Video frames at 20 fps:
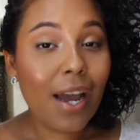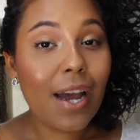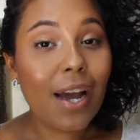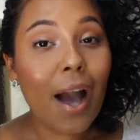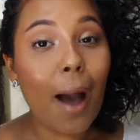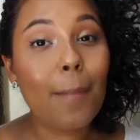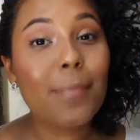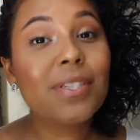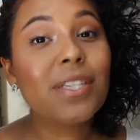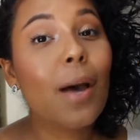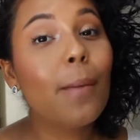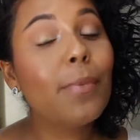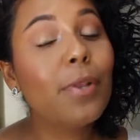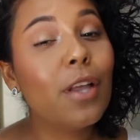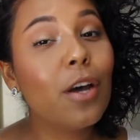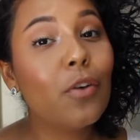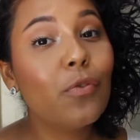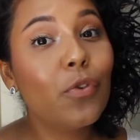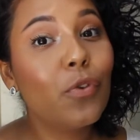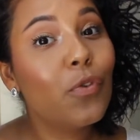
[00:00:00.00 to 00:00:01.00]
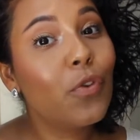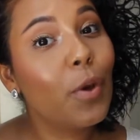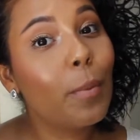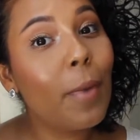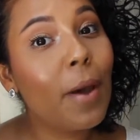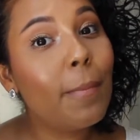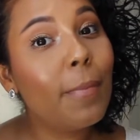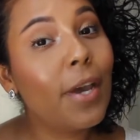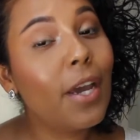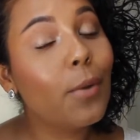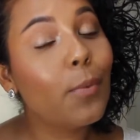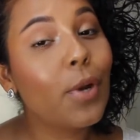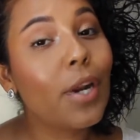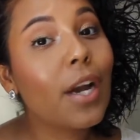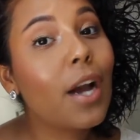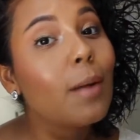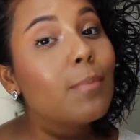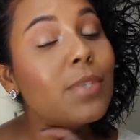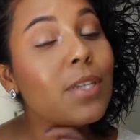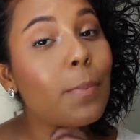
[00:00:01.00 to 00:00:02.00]
Comment down below if you feel my pain when
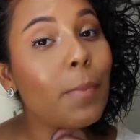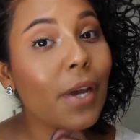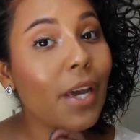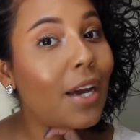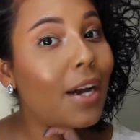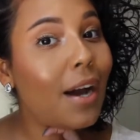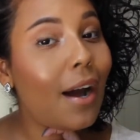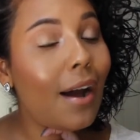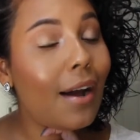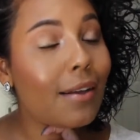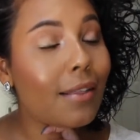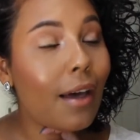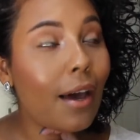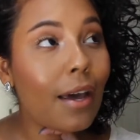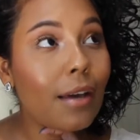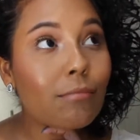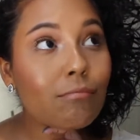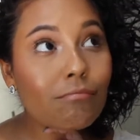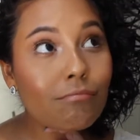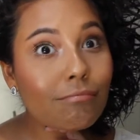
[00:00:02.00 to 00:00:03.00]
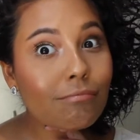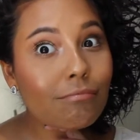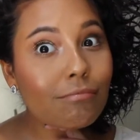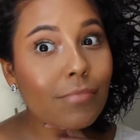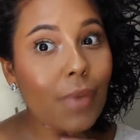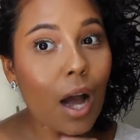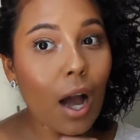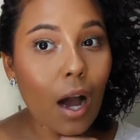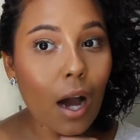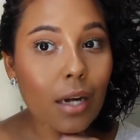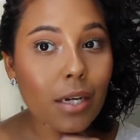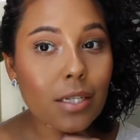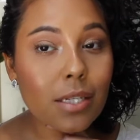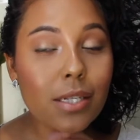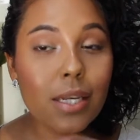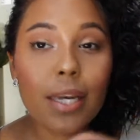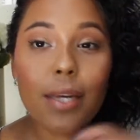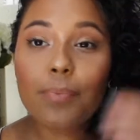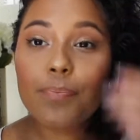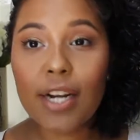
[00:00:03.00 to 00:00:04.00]
it comes to picking a highlight.
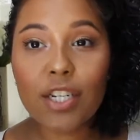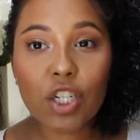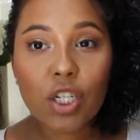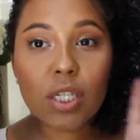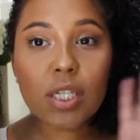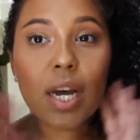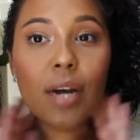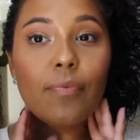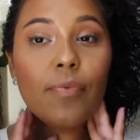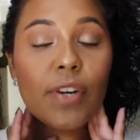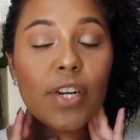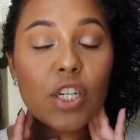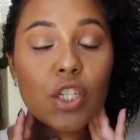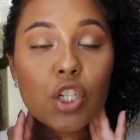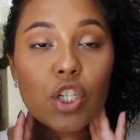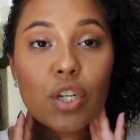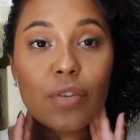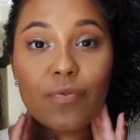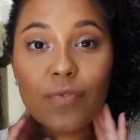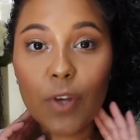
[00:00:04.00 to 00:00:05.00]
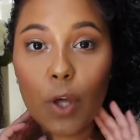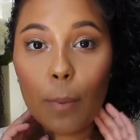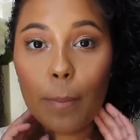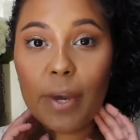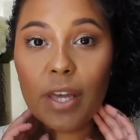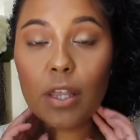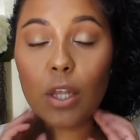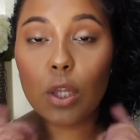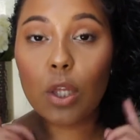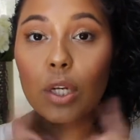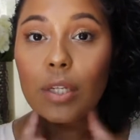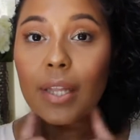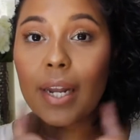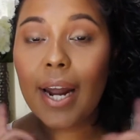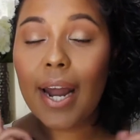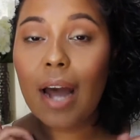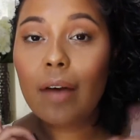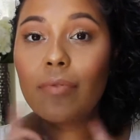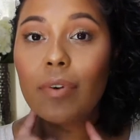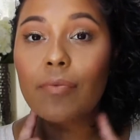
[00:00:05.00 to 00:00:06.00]
Honestly, I just got finished filming the look that
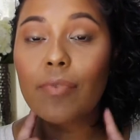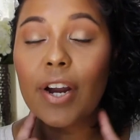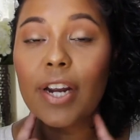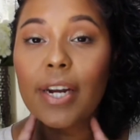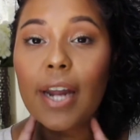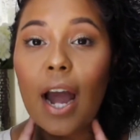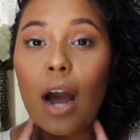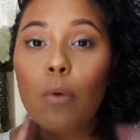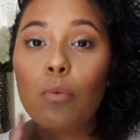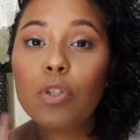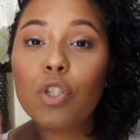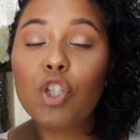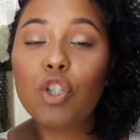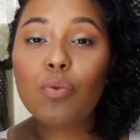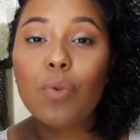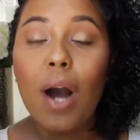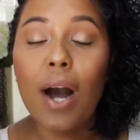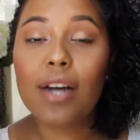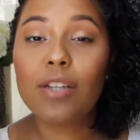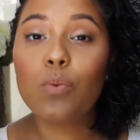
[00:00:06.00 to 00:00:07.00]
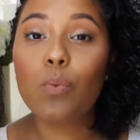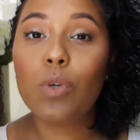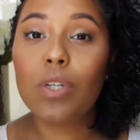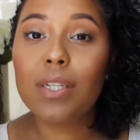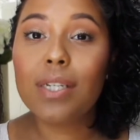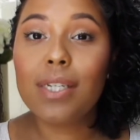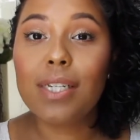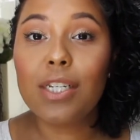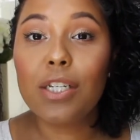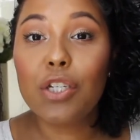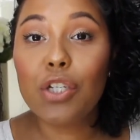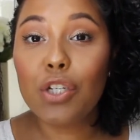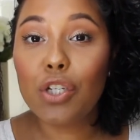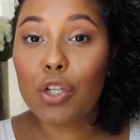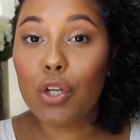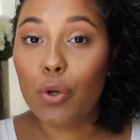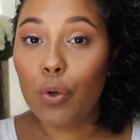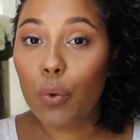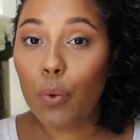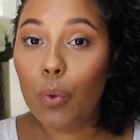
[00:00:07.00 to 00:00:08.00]
I have on right now, which you guys will see
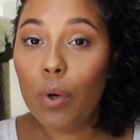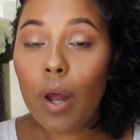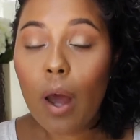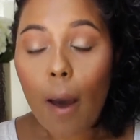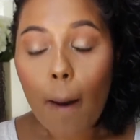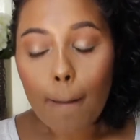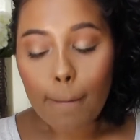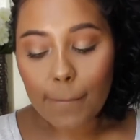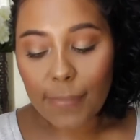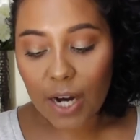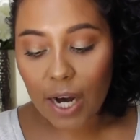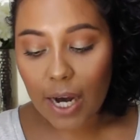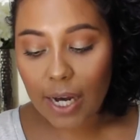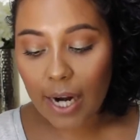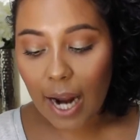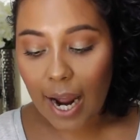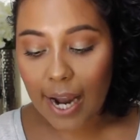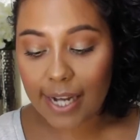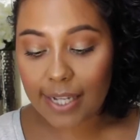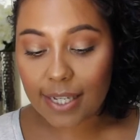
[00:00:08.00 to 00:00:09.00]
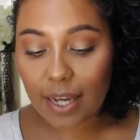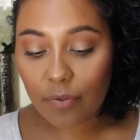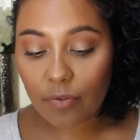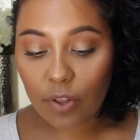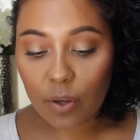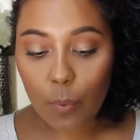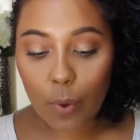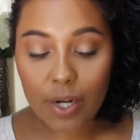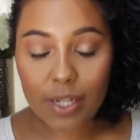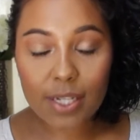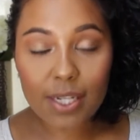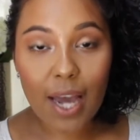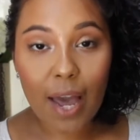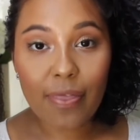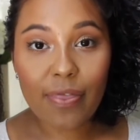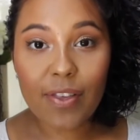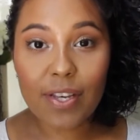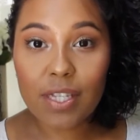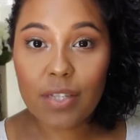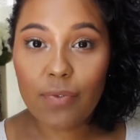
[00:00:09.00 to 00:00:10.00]
soon, but I definitely wanted to
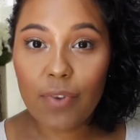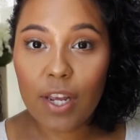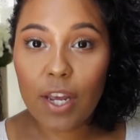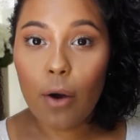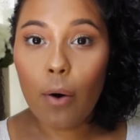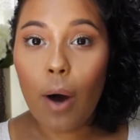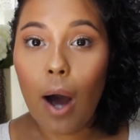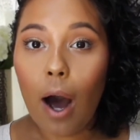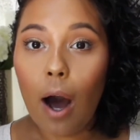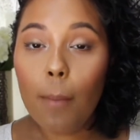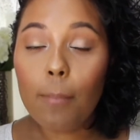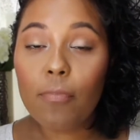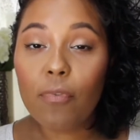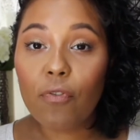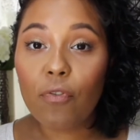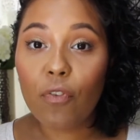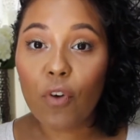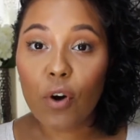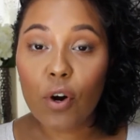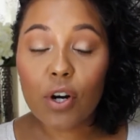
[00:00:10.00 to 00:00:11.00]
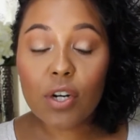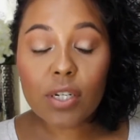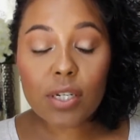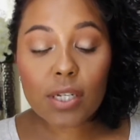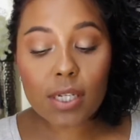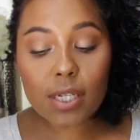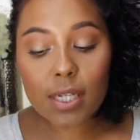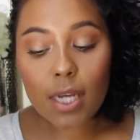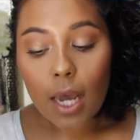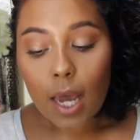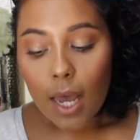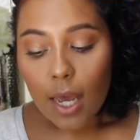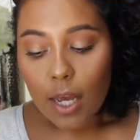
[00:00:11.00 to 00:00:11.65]
get this video up first.